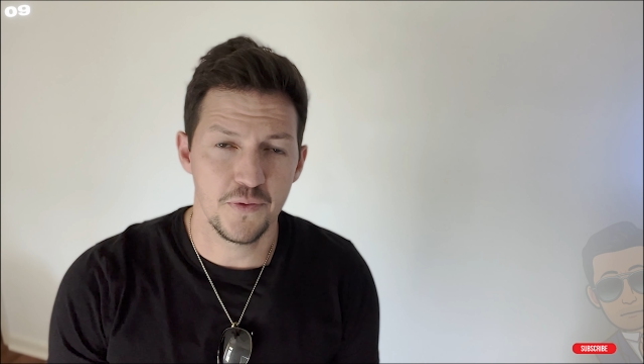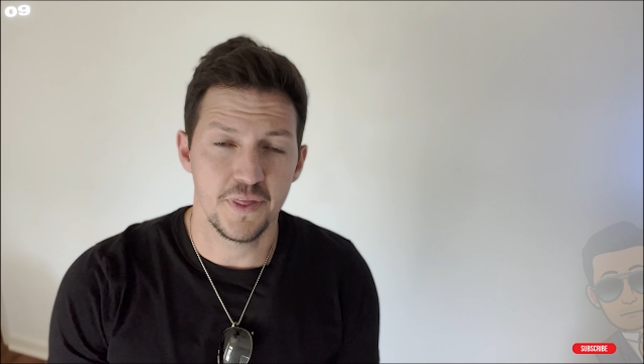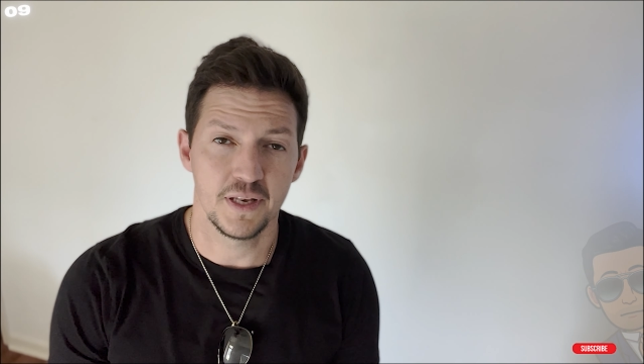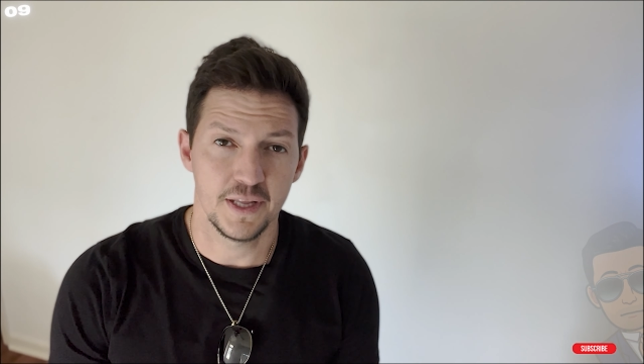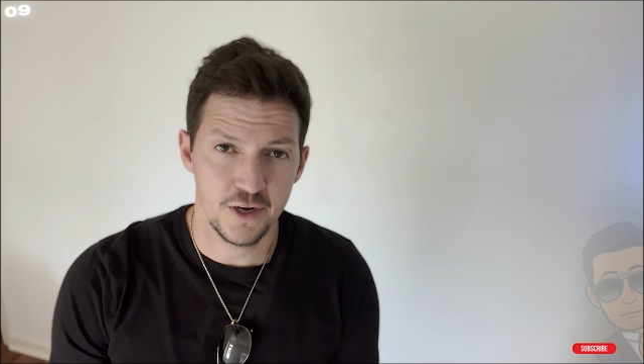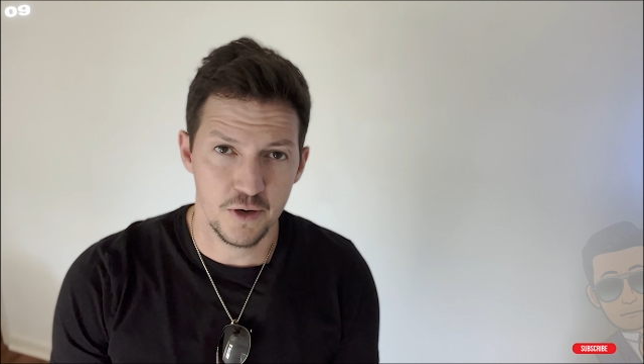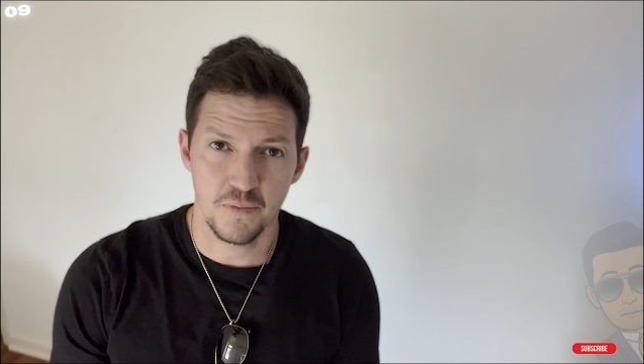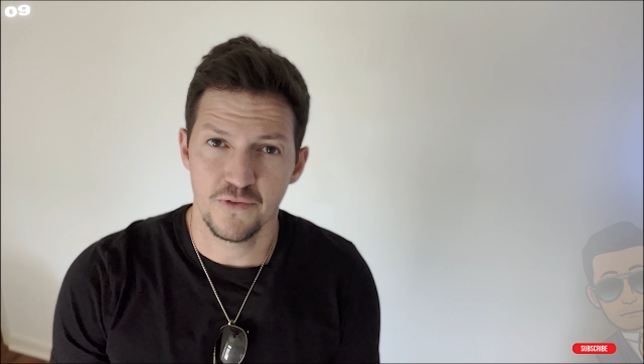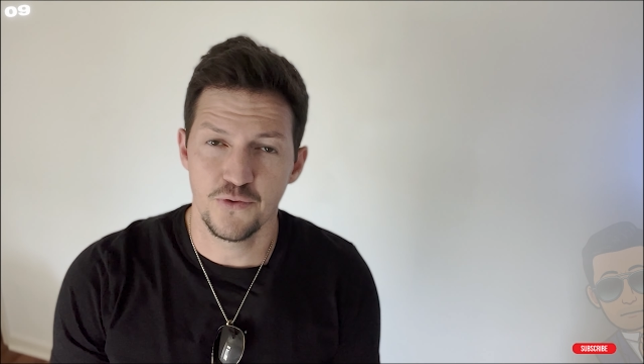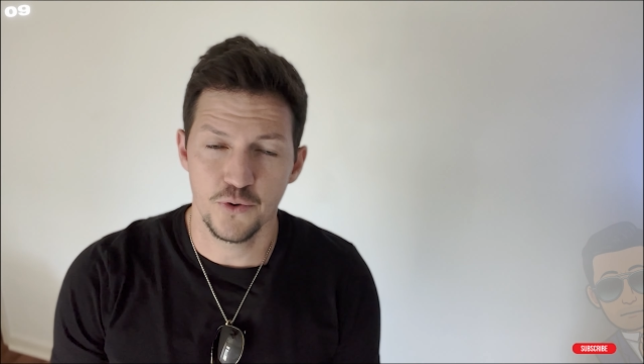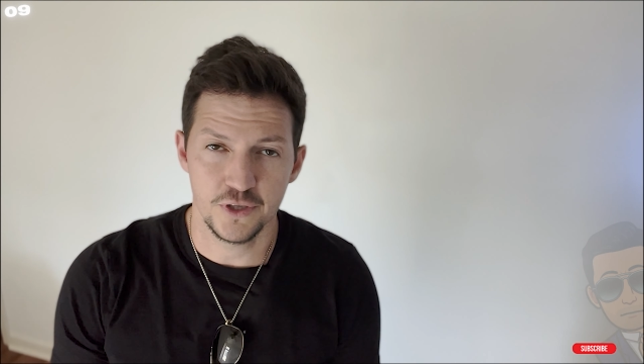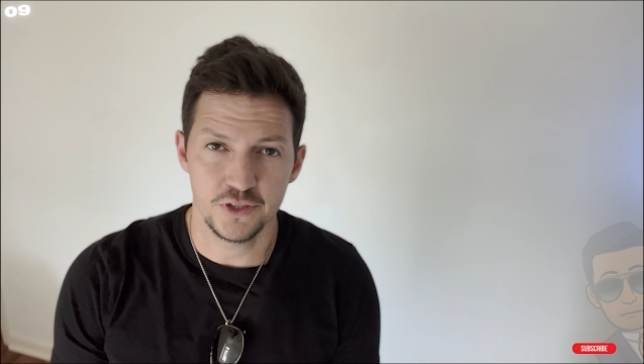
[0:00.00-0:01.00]
the lender
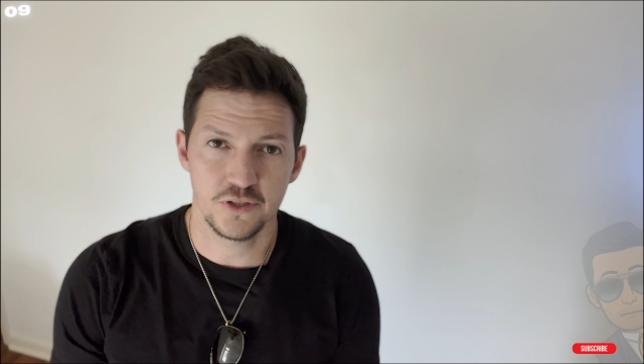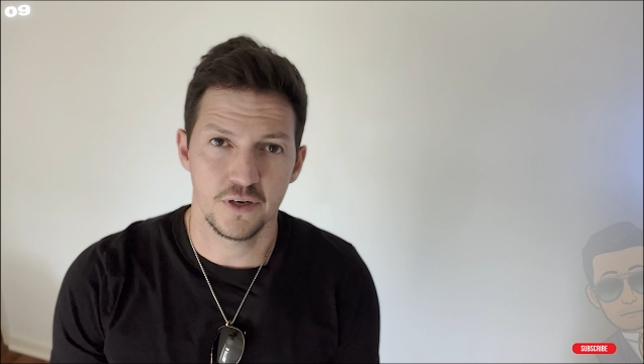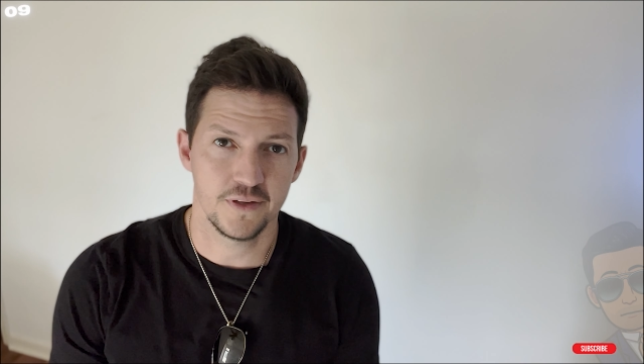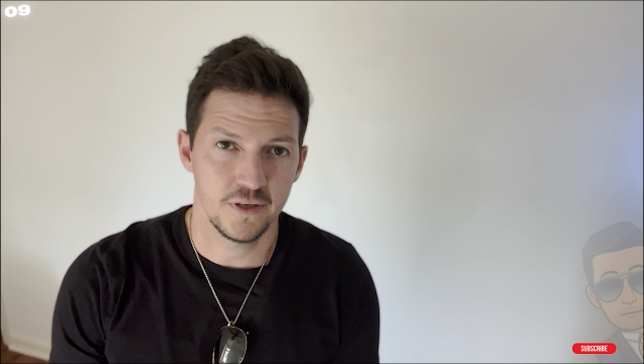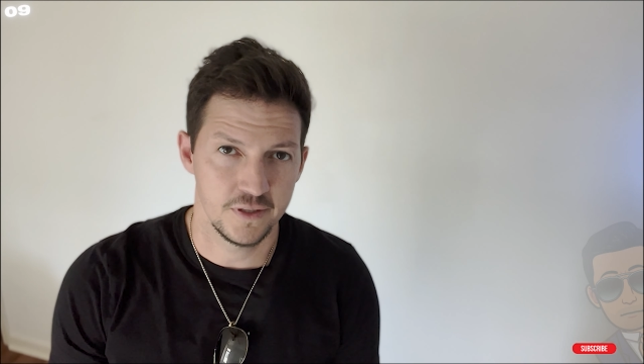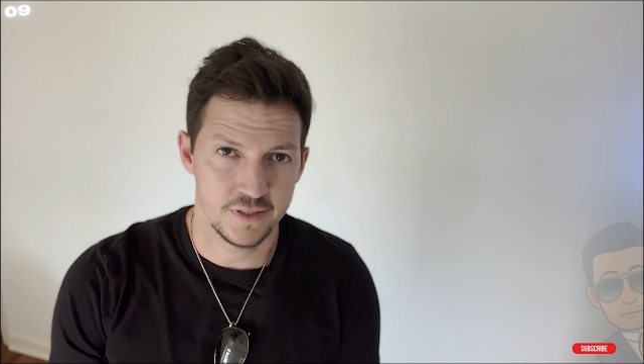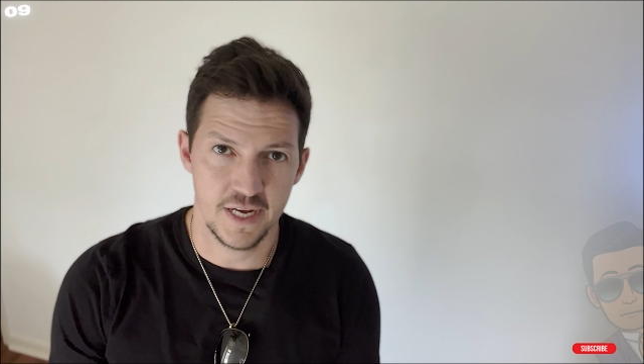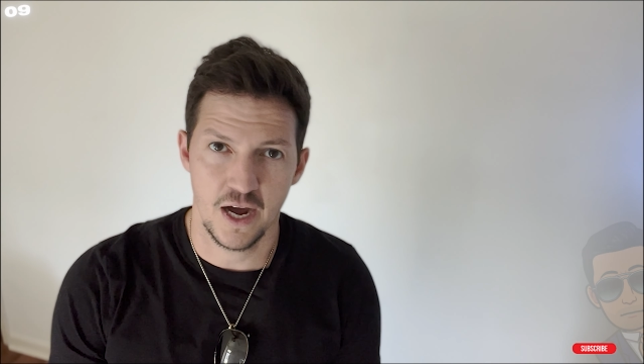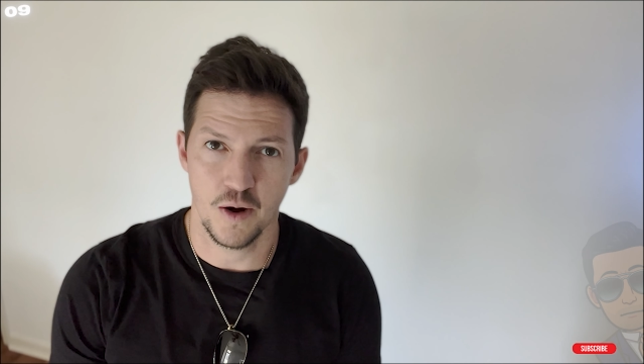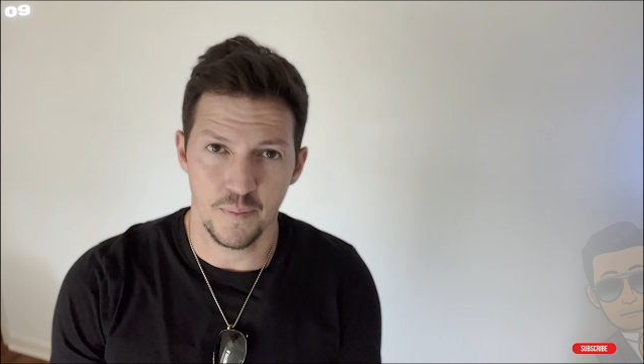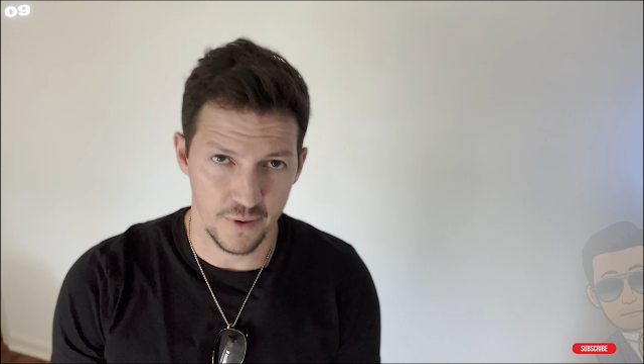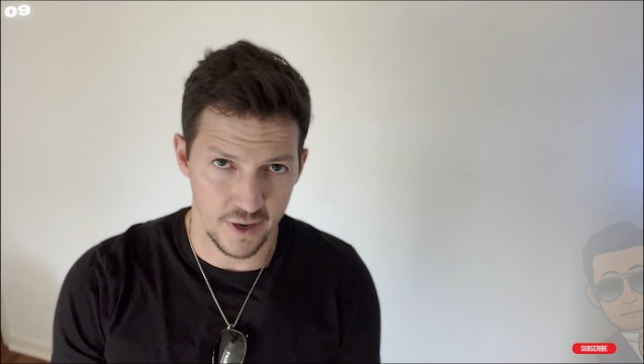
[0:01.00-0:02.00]
before you start the
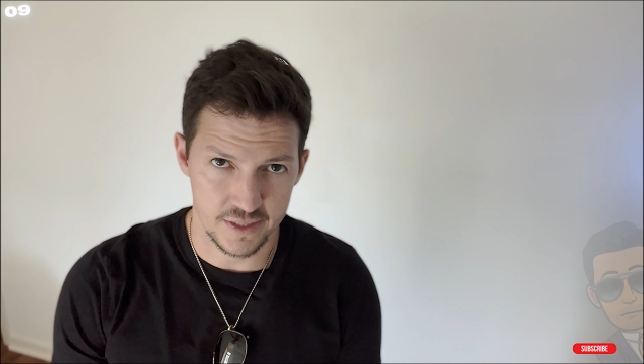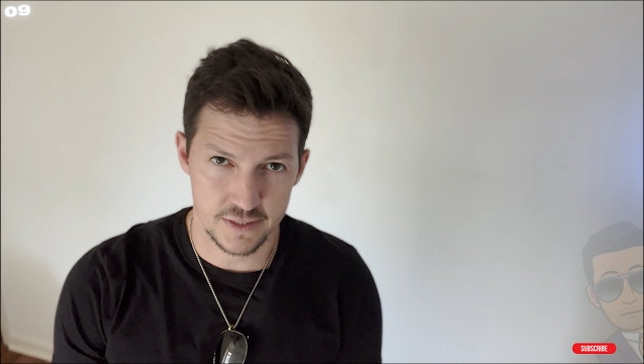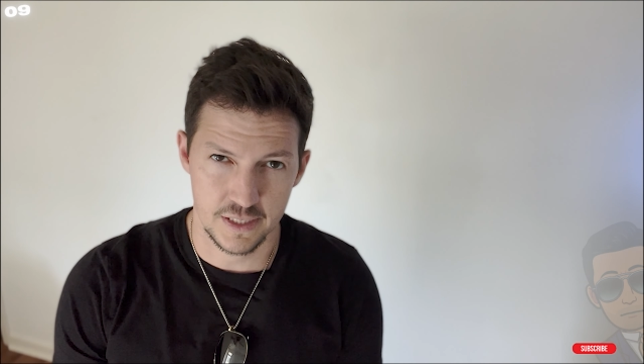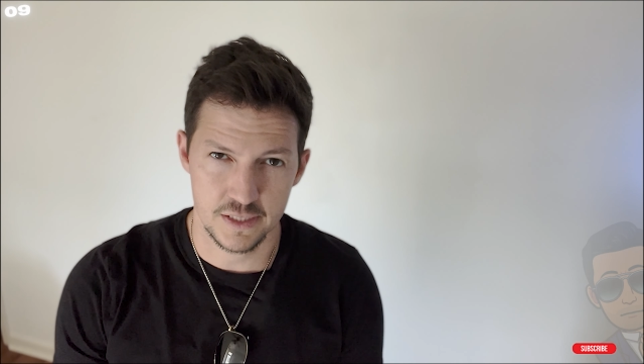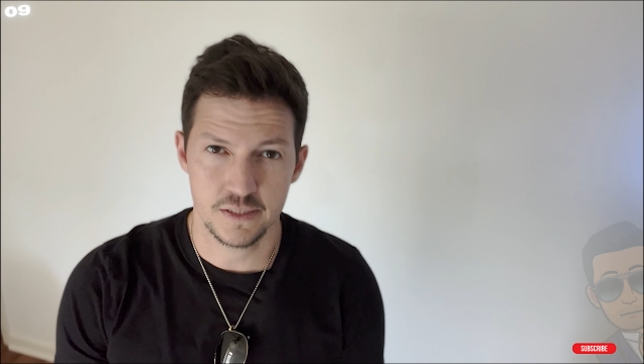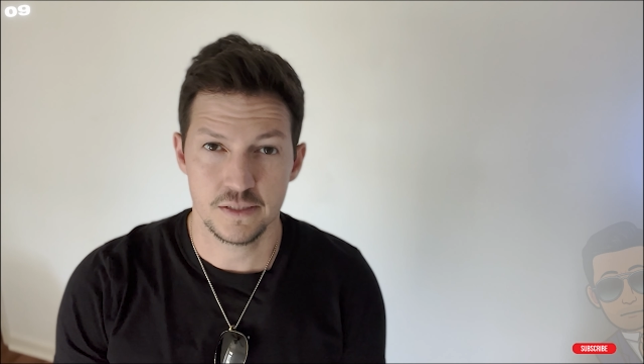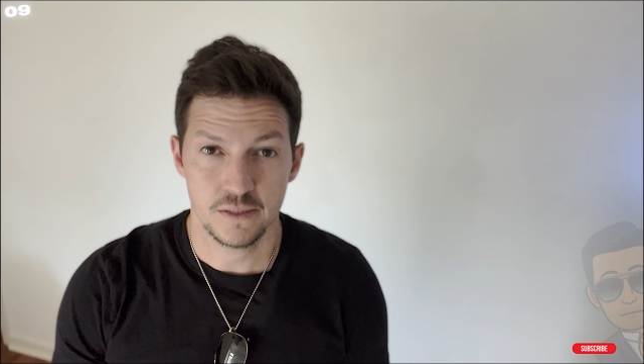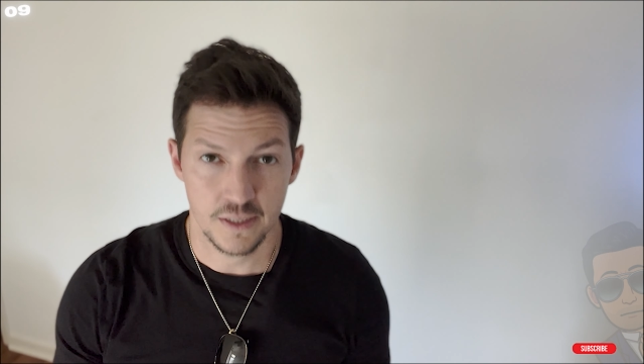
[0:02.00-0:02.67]
entire process.